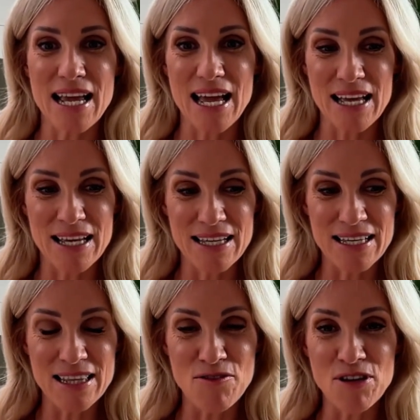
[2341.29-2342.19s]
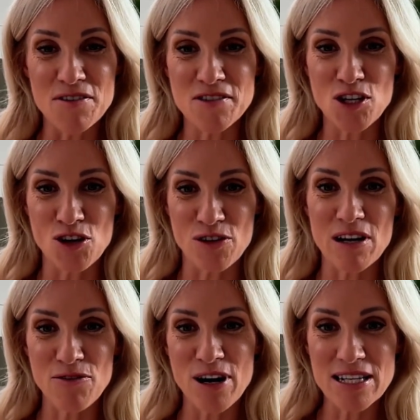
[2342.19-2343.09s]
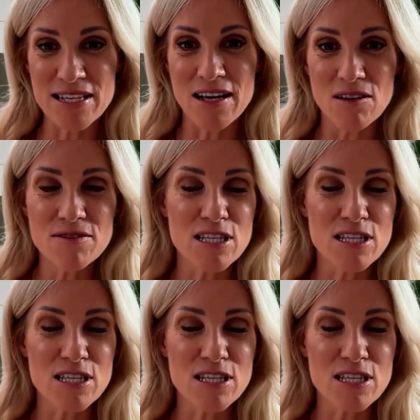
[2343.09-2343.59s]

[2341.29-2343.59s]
a level of security for ourselves,